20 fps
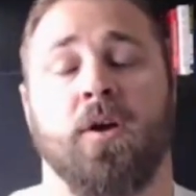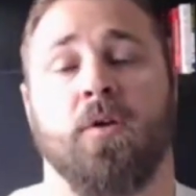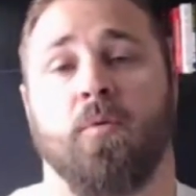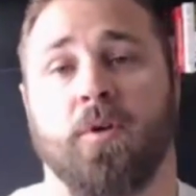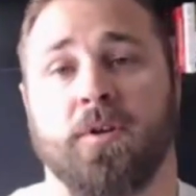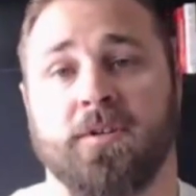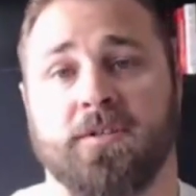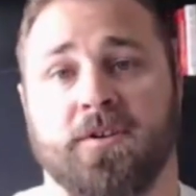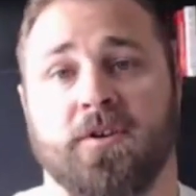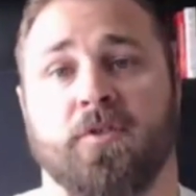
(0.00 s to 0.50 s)

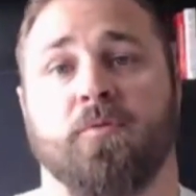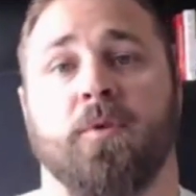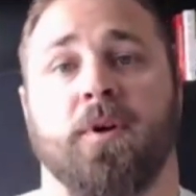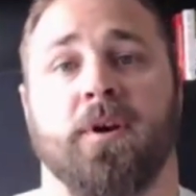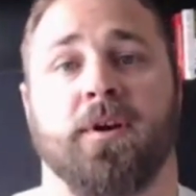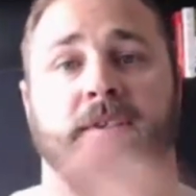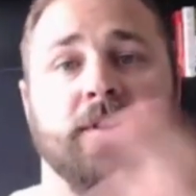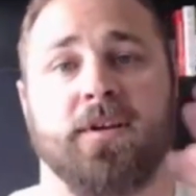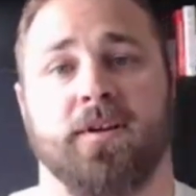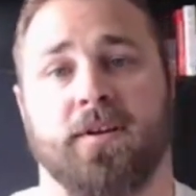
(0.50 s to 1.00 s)
Once they're
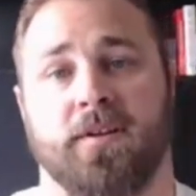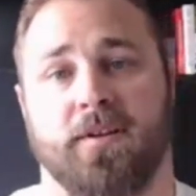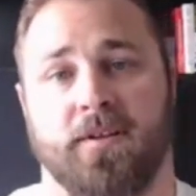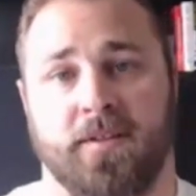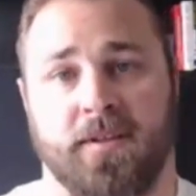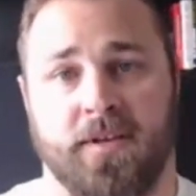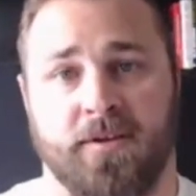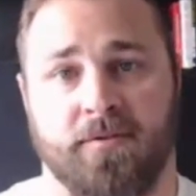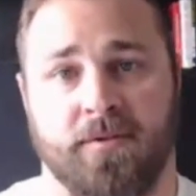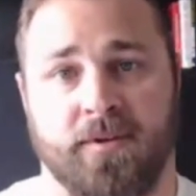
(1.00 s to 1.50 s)
aware you,
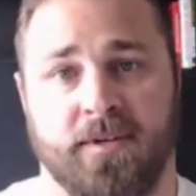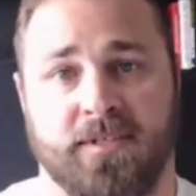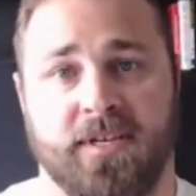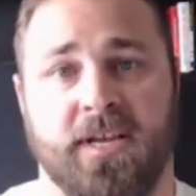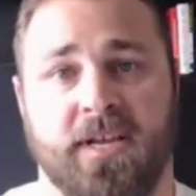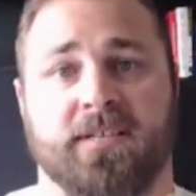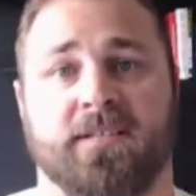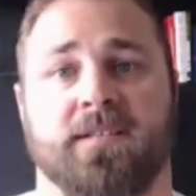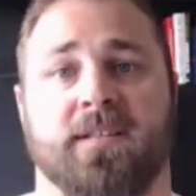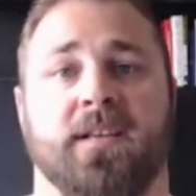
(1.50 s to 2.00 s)
that you
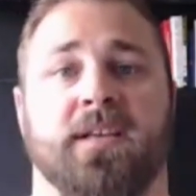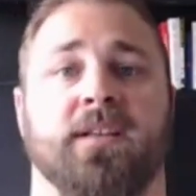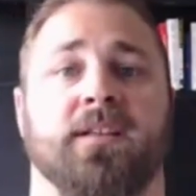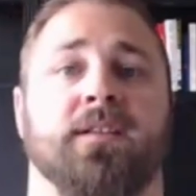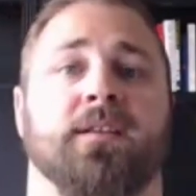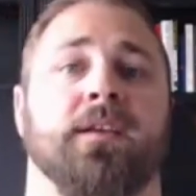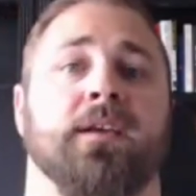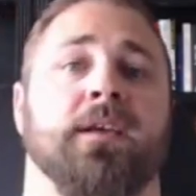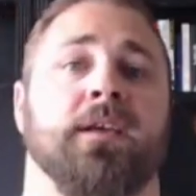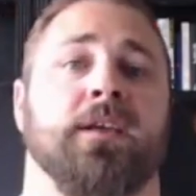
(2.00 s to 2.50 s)
exist,
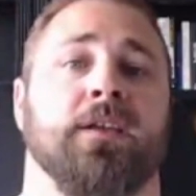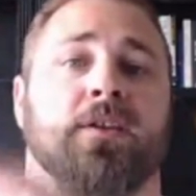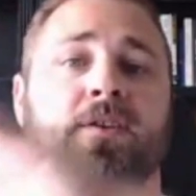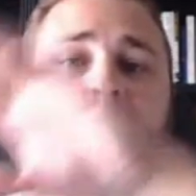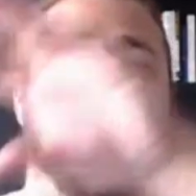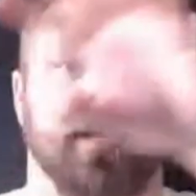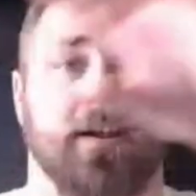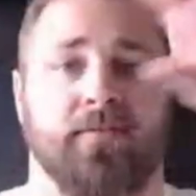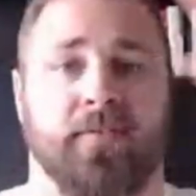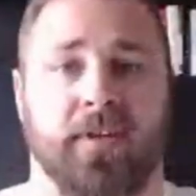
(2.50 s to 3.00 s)
then you
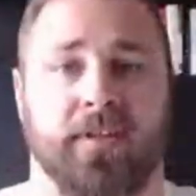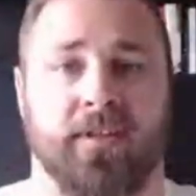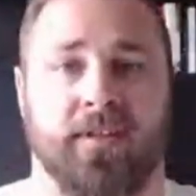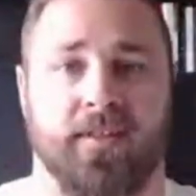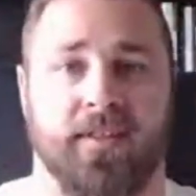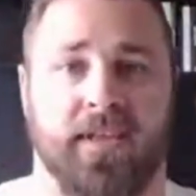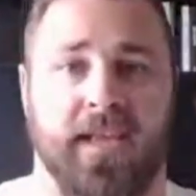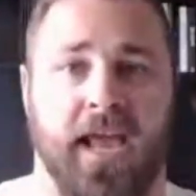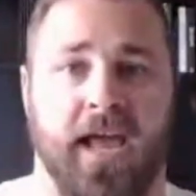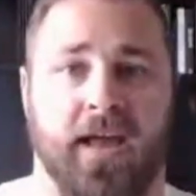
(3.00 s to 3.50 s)
kind of get
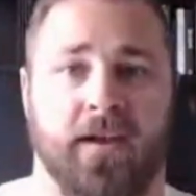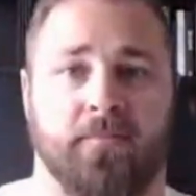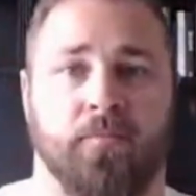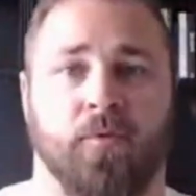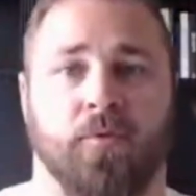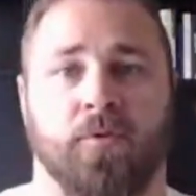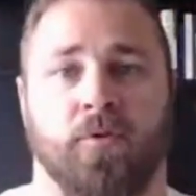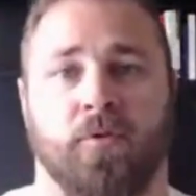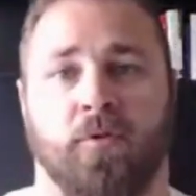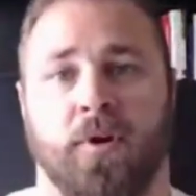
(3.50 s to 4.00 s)
into the
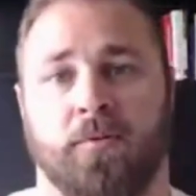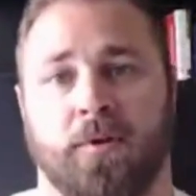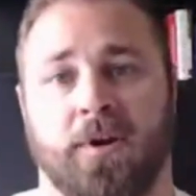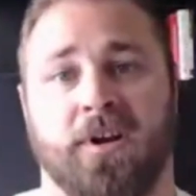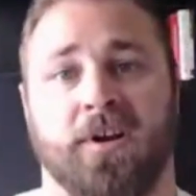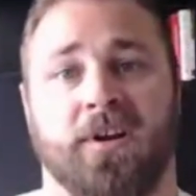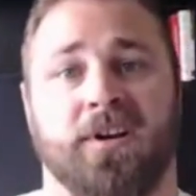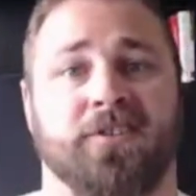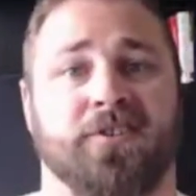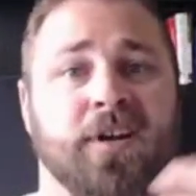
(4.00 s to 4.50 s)
category where
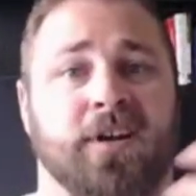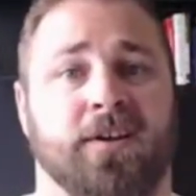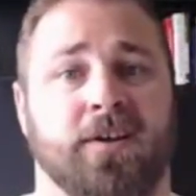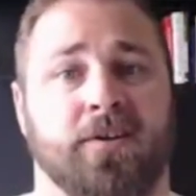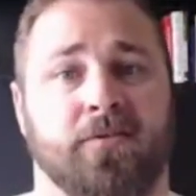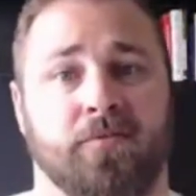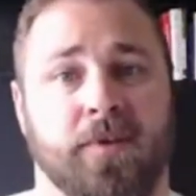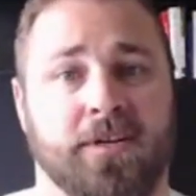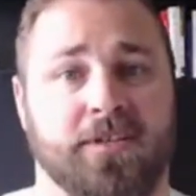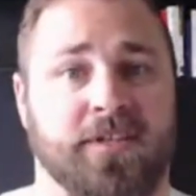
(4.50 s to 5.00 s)
you're going to try to
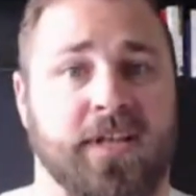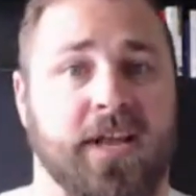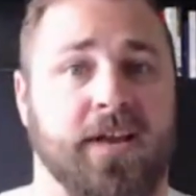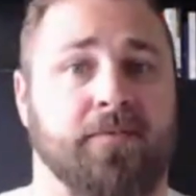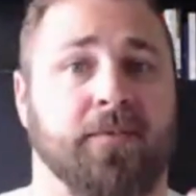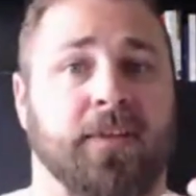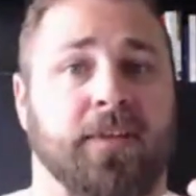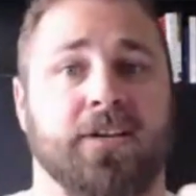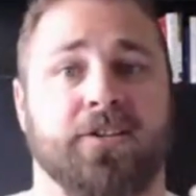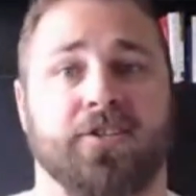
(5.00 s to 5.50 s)
enrich that
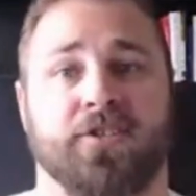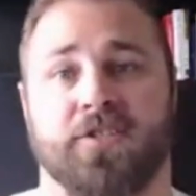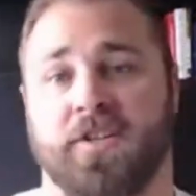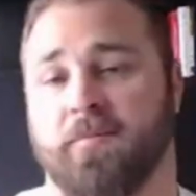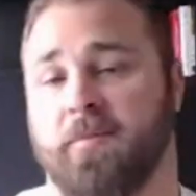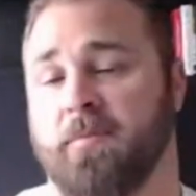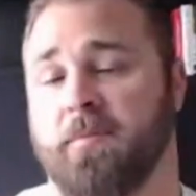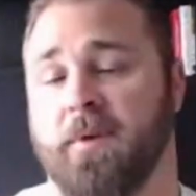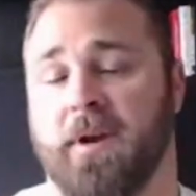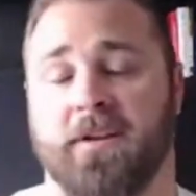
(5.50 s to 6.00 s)

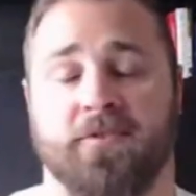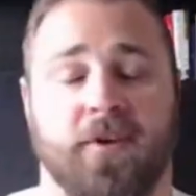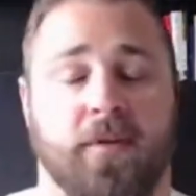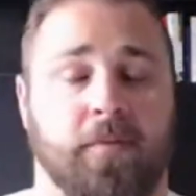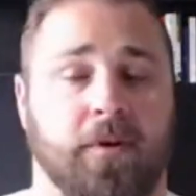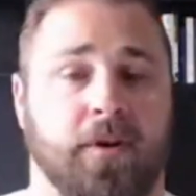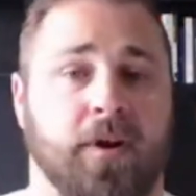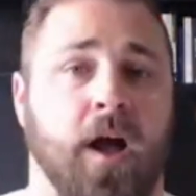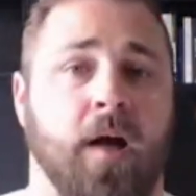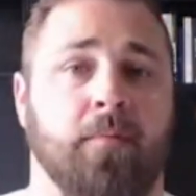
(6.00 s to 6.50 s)
relationship. You might drop
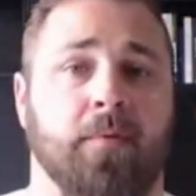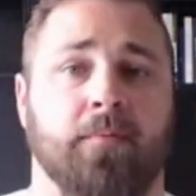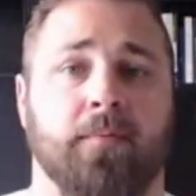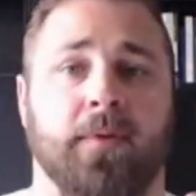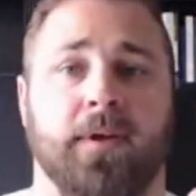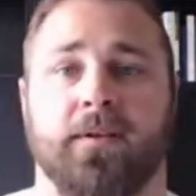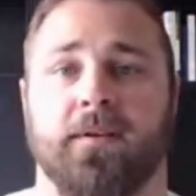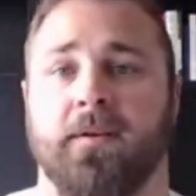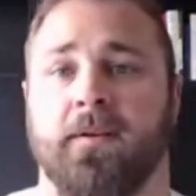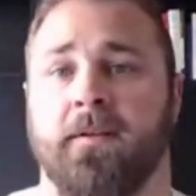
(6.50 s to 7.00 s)
a
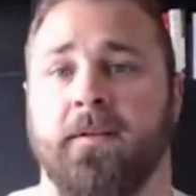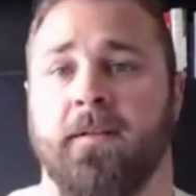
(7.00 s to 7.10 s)
compliment.